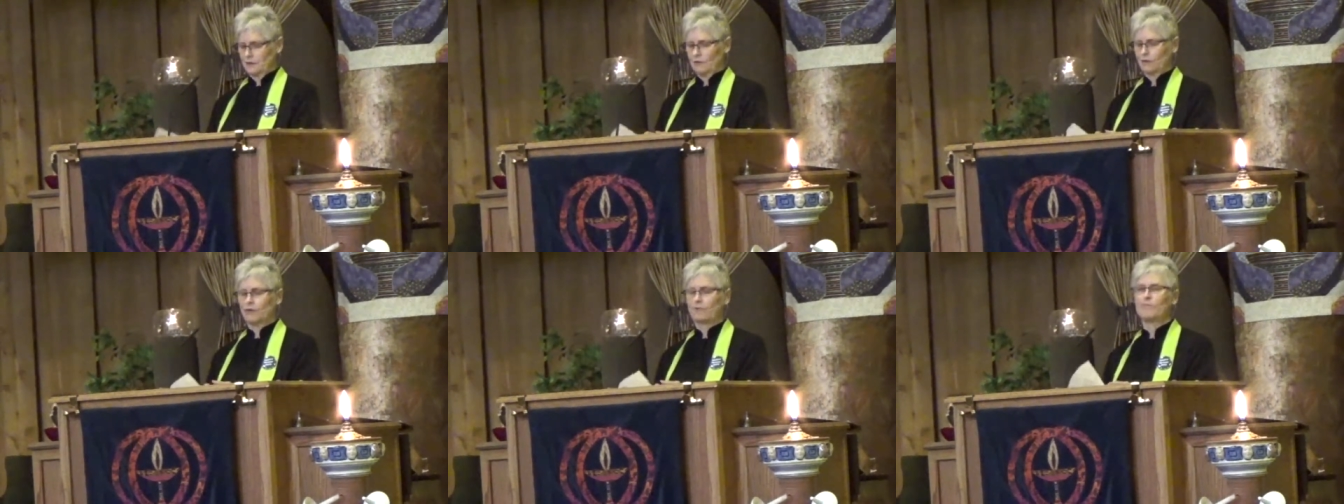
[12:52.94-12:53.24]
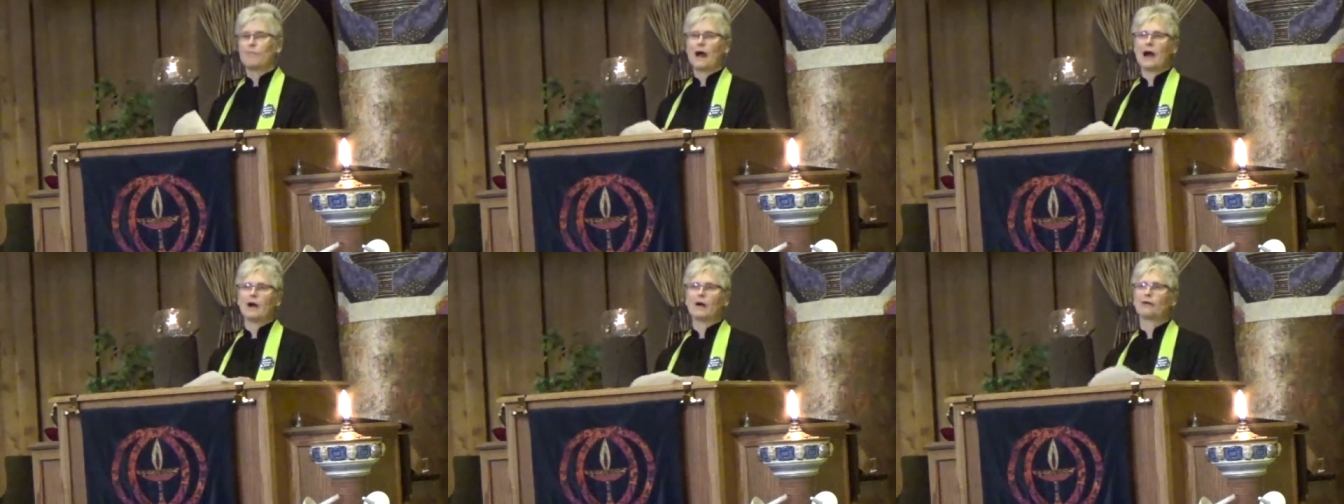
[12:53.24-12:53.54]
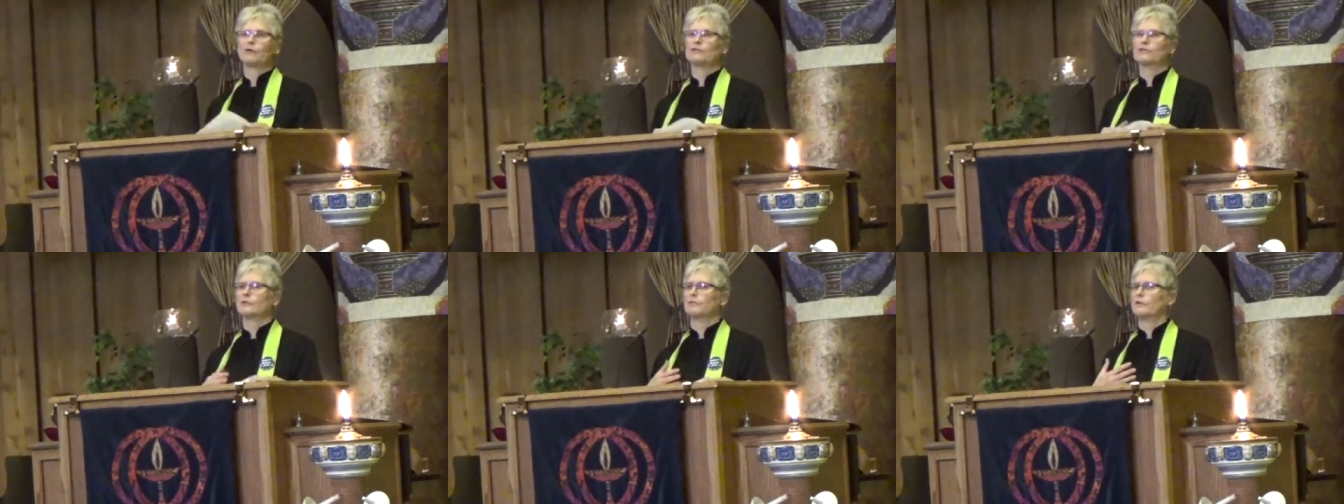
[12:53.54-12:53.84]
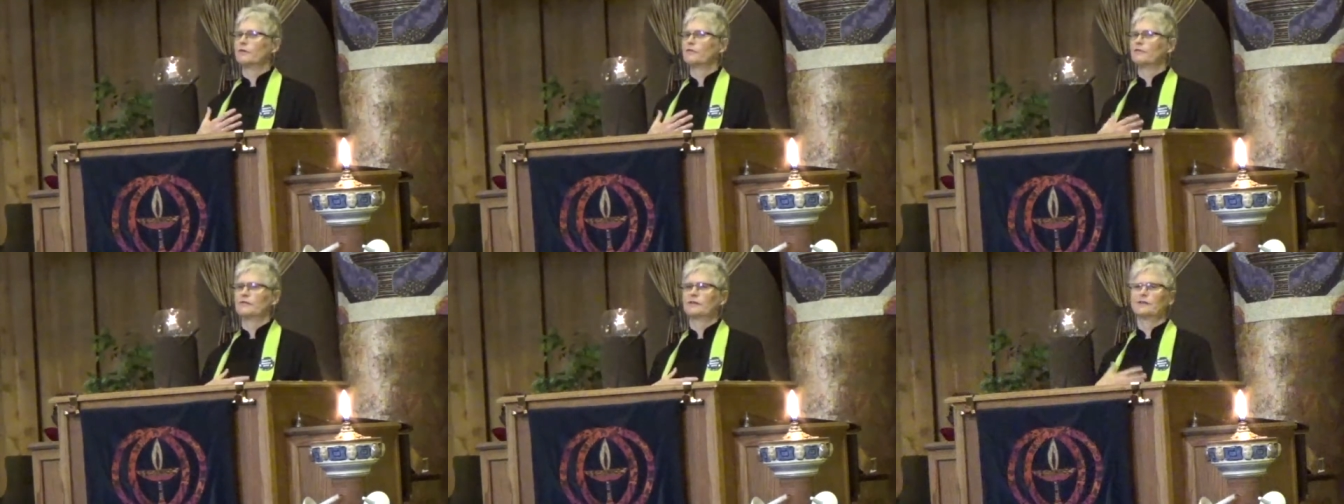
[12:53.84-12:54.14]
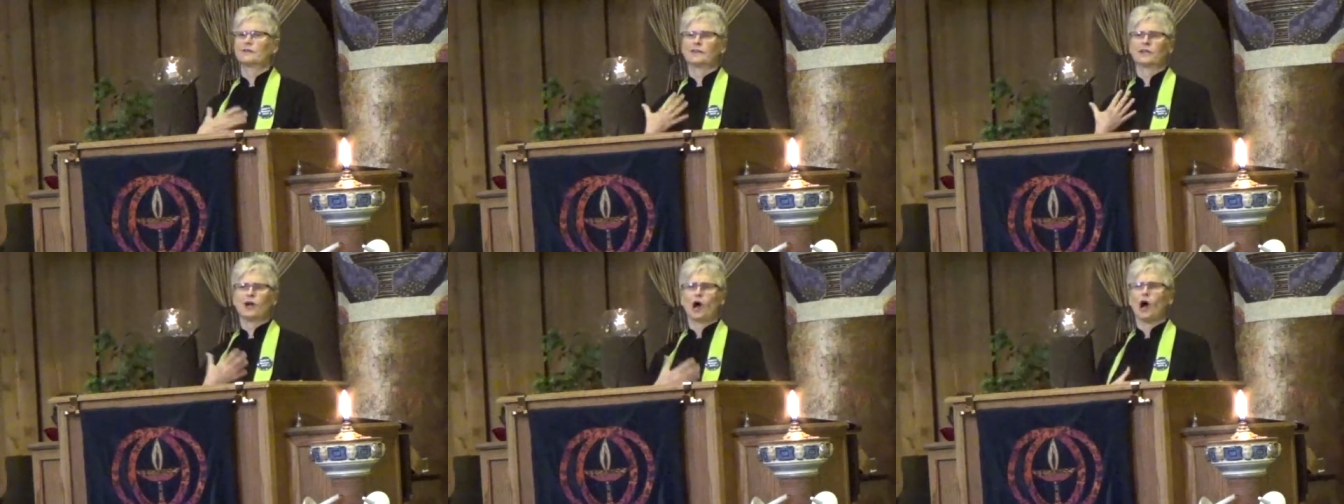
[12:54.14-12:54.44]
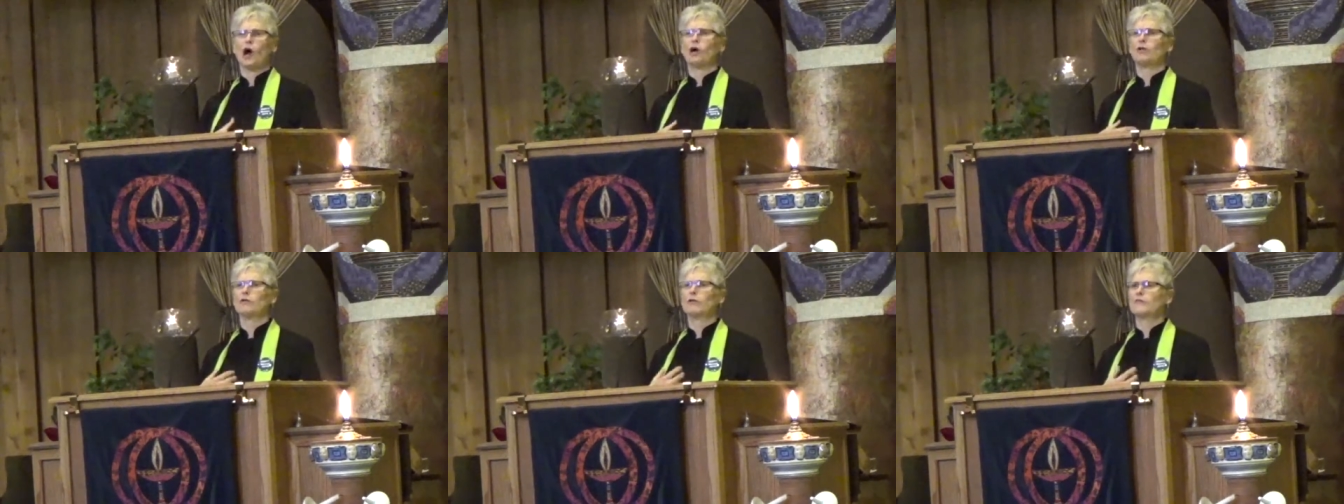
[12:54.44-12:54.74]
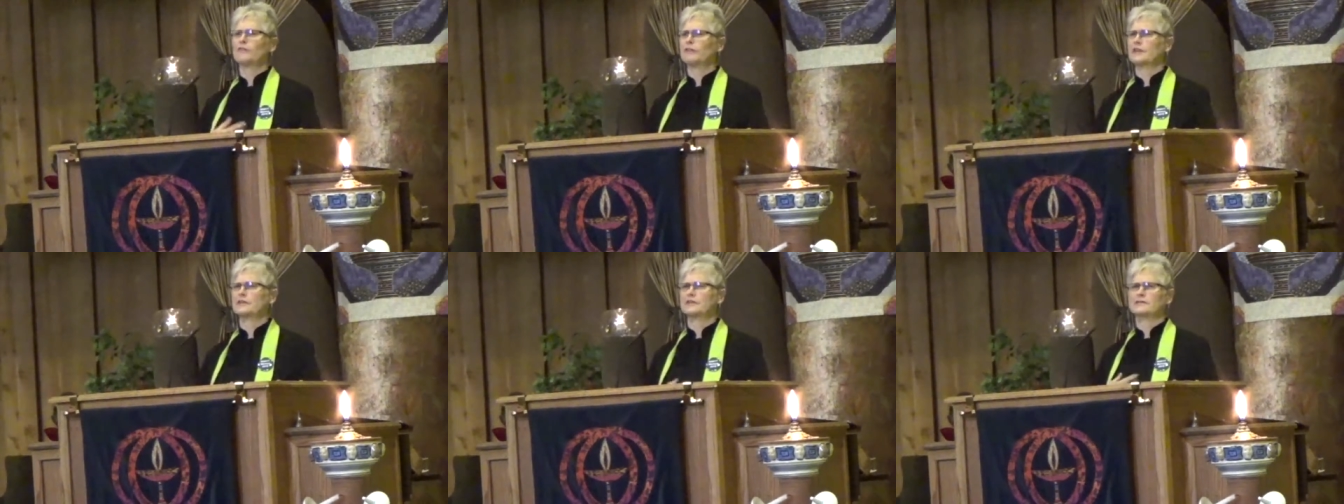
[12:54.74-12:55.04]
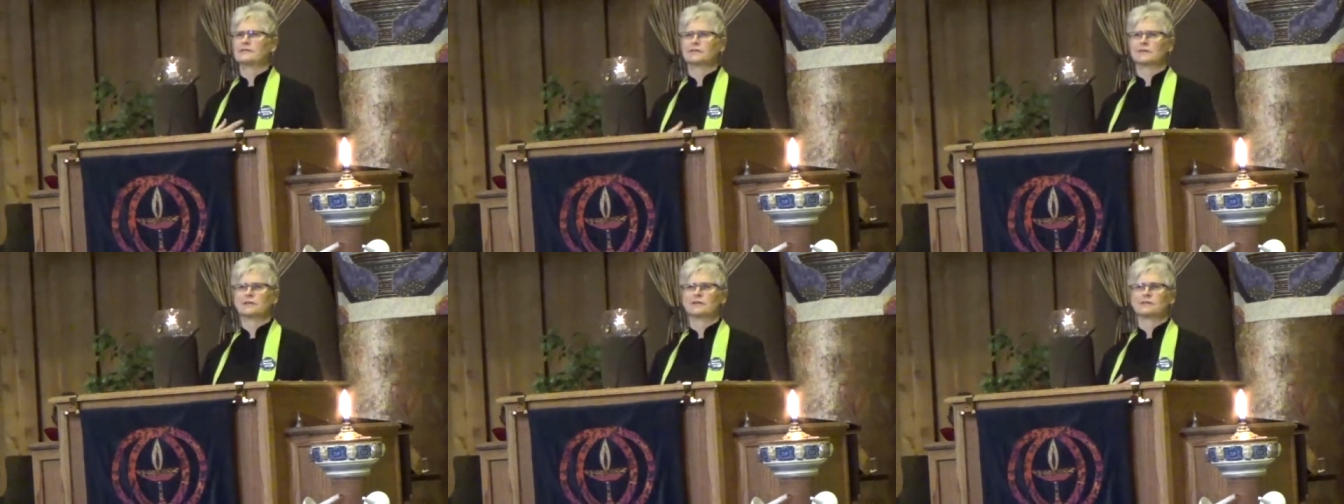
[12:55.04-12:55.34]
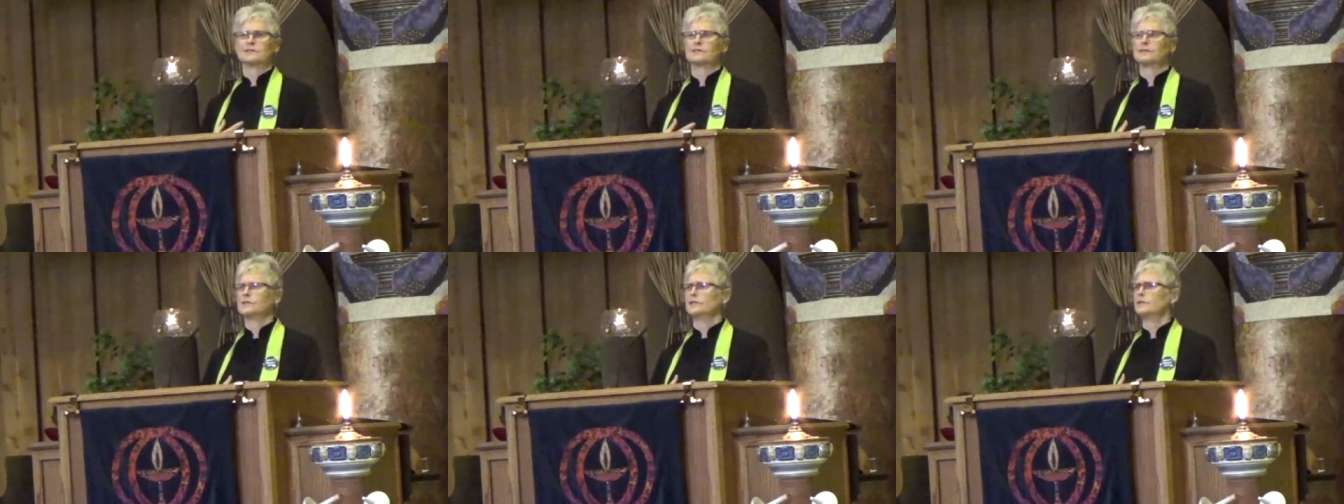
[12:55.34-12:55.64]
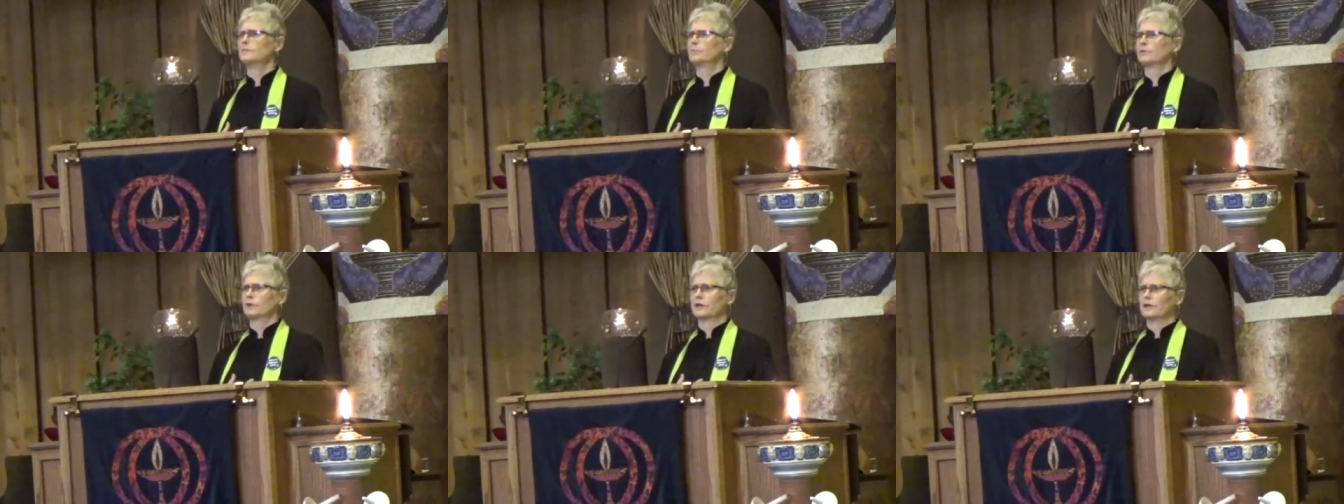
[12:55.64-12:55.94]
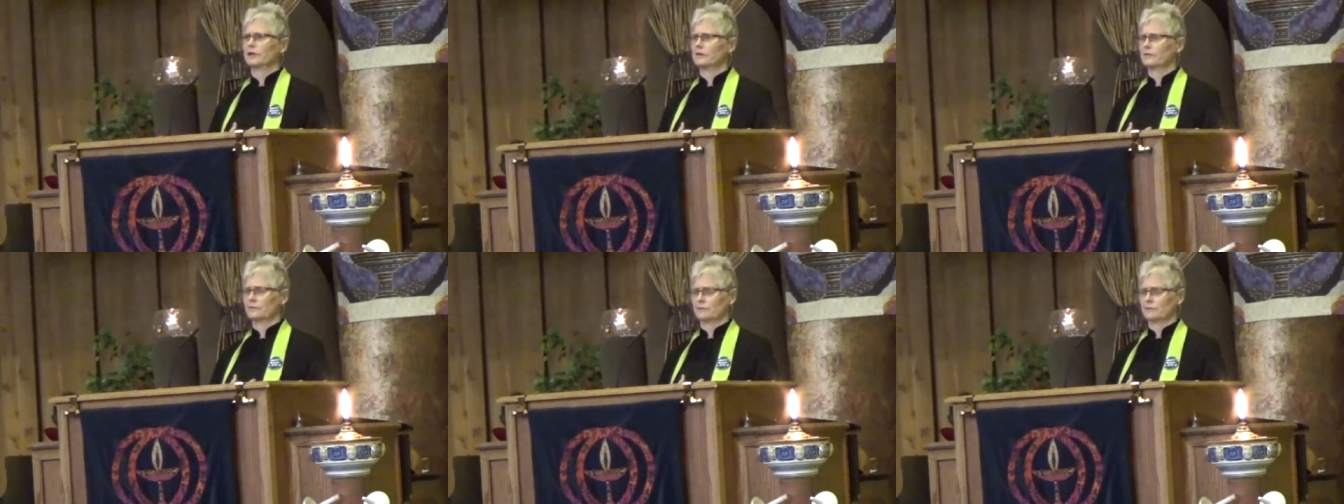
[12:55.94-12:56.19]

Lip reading: We're bound to be feeling all of these things deeply.